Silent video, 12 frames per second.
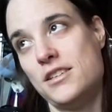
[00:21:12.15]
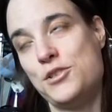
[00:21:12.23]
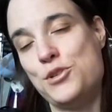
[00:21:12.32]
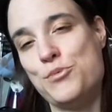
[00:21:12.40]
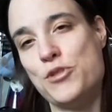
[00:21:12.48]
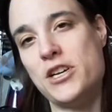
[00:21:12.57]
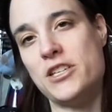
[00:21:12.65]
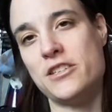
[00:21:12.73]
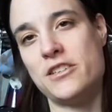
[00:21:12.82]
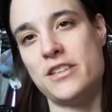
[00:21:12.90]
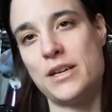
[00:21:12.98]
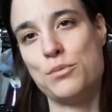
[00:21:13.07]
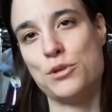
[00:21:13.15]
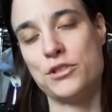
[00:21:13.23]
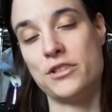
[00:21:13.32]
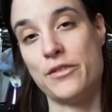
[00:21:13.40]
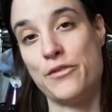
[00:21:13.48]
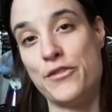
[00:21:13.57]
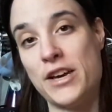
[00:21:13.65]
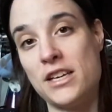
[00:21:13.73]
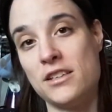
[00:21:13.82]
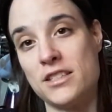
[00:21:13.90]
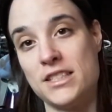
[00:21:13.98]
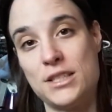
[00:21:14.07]
Tomb Raider that wasn't
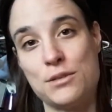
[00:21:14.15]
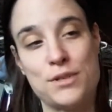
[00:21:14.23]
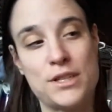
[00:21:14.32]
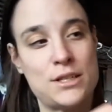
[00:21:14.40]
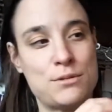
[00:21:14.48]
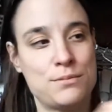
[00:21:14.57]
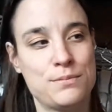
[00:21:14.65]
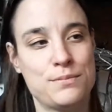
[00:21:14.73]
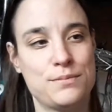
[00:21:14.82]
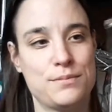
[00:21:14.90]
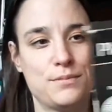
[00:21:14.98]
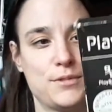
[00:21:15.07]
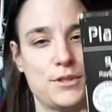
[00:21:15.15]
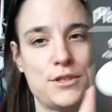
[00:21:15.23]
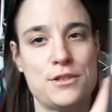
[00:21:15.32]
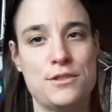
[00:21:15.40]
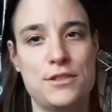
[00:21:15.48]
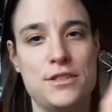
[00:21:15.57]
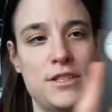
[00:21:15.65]
unveiled until now. So this is